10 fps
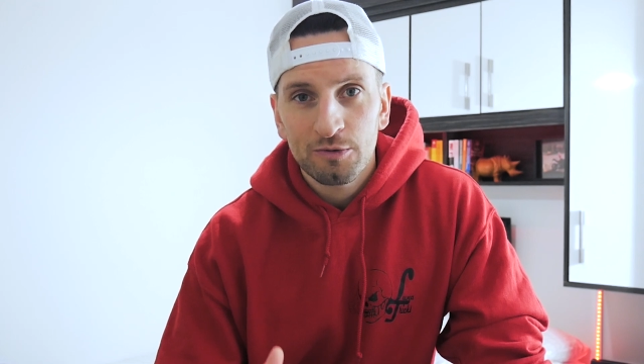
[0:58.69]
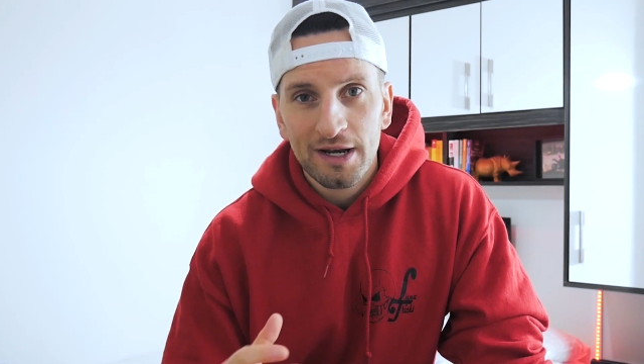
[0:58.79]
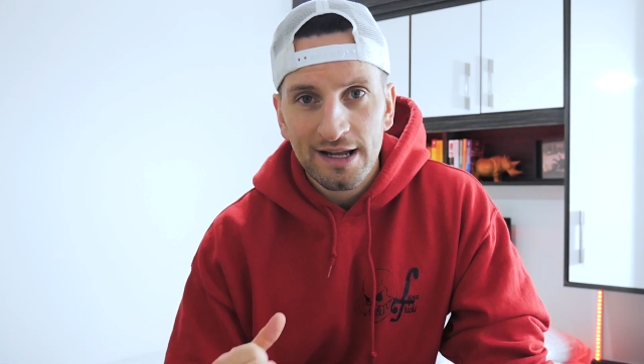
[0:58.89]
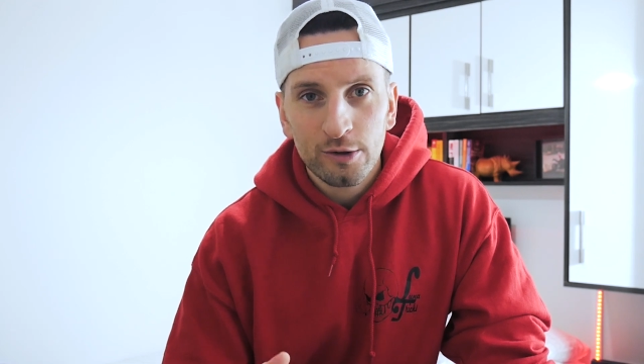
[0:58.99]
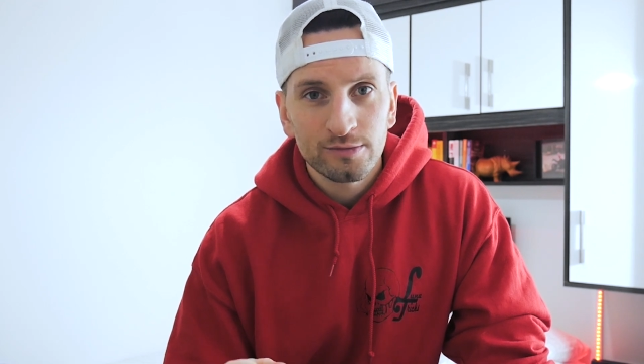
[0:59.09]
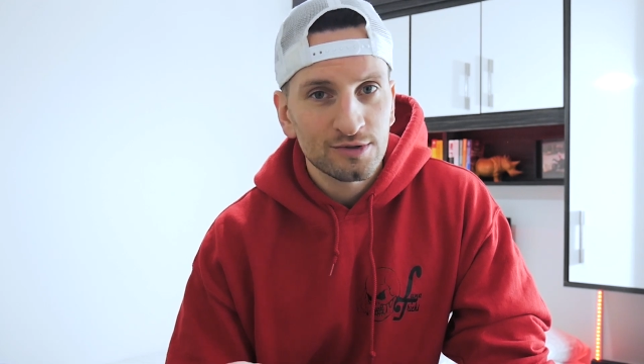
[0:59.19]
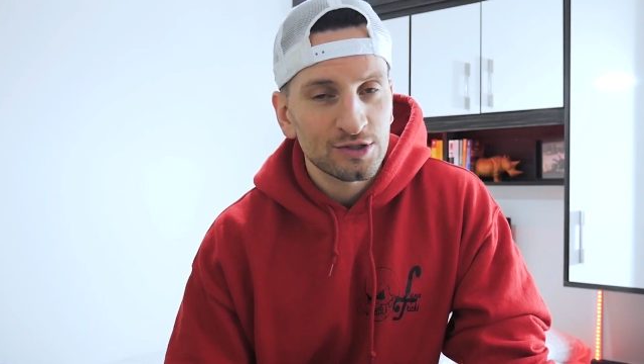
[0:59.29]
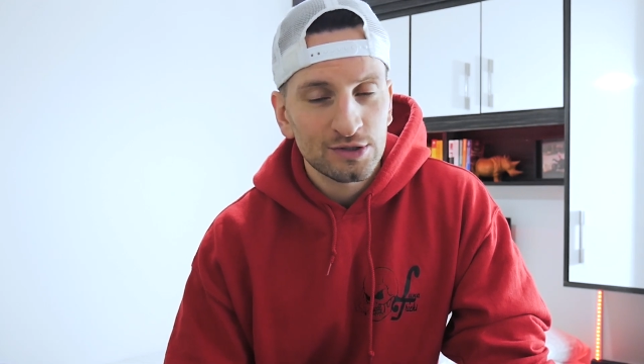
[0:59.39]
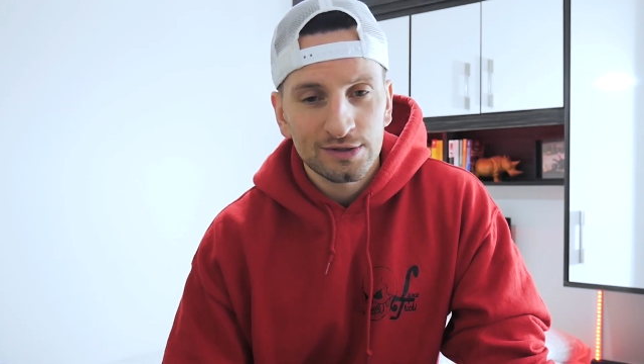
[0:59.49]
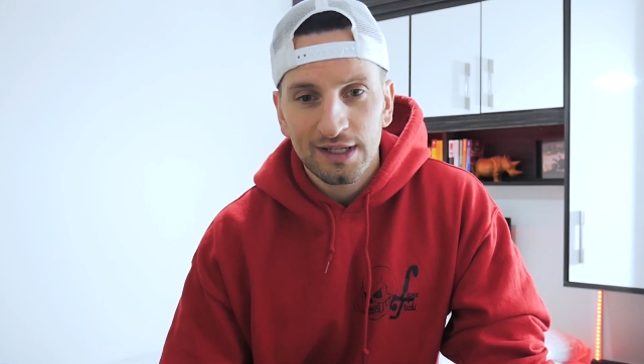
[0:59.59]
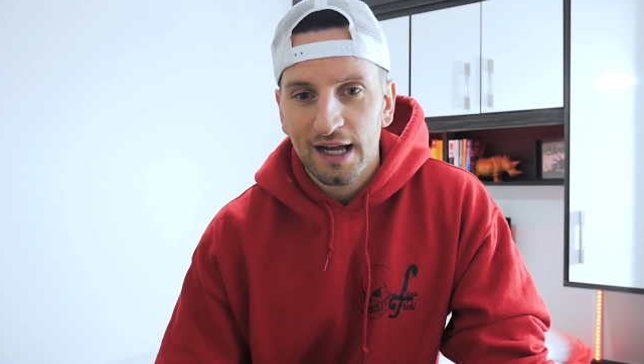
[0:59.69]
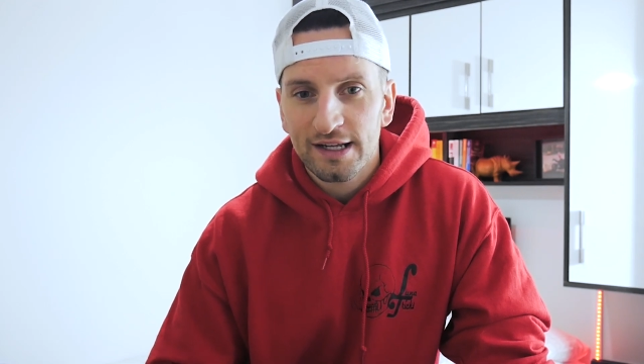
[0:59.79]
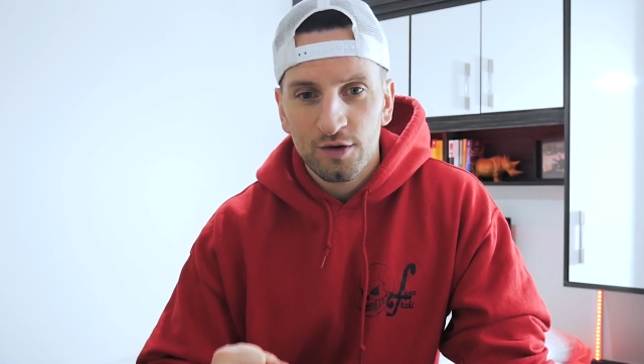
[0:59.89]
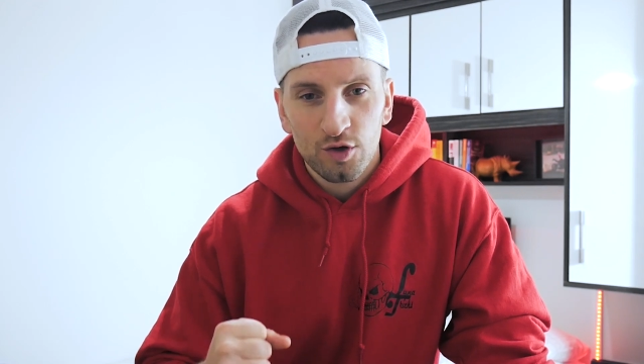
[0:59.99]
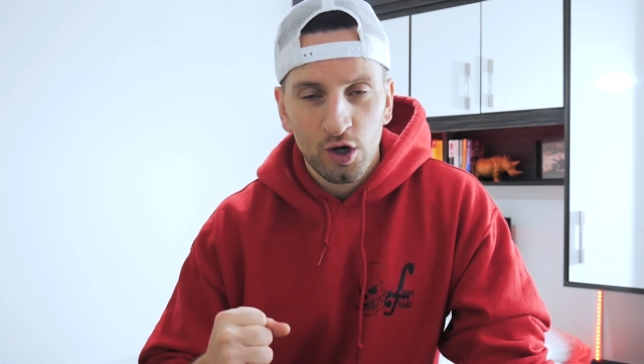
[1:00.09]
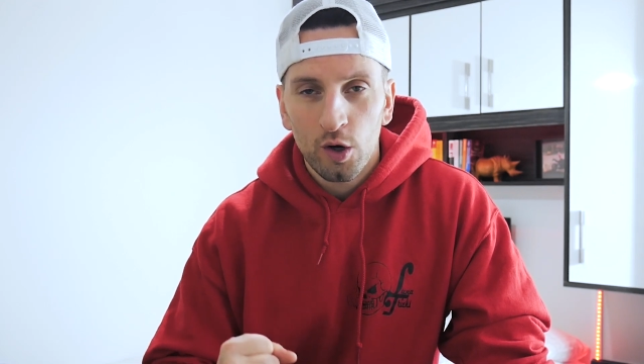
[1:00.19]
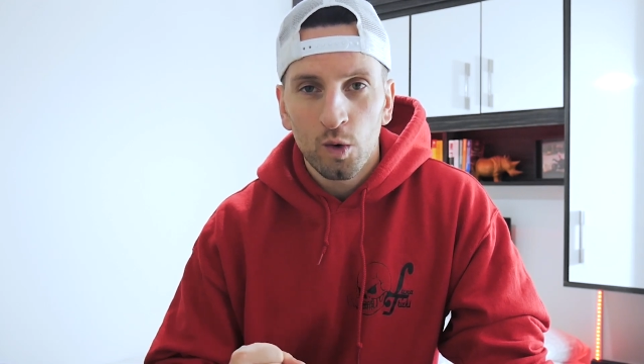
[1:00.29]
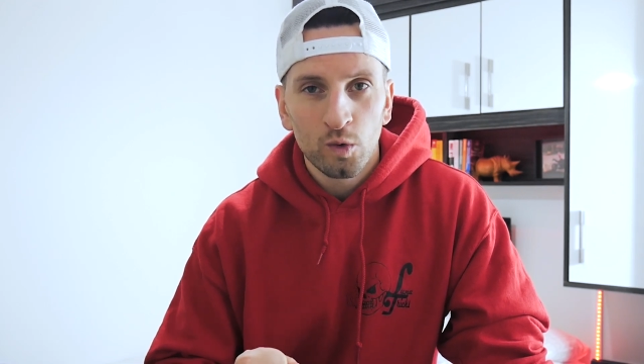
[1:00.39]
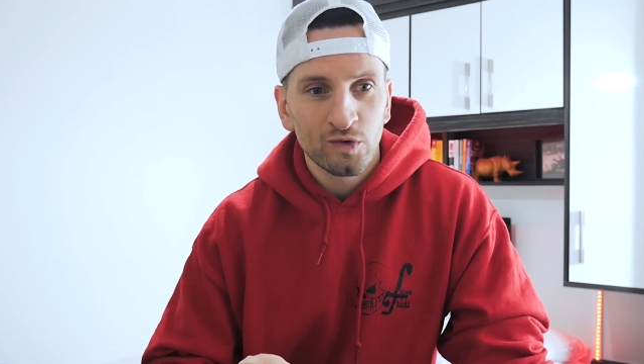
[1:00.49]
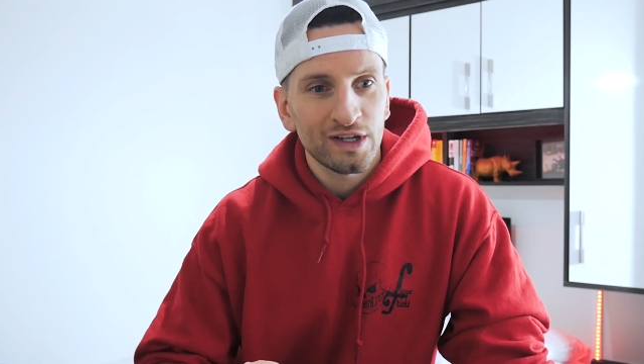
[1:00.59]
when it comes to like the
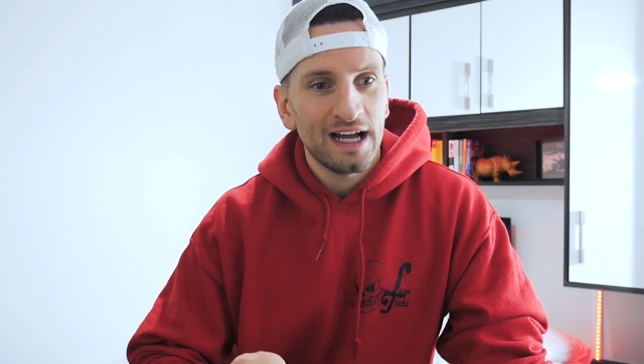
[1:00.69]
cold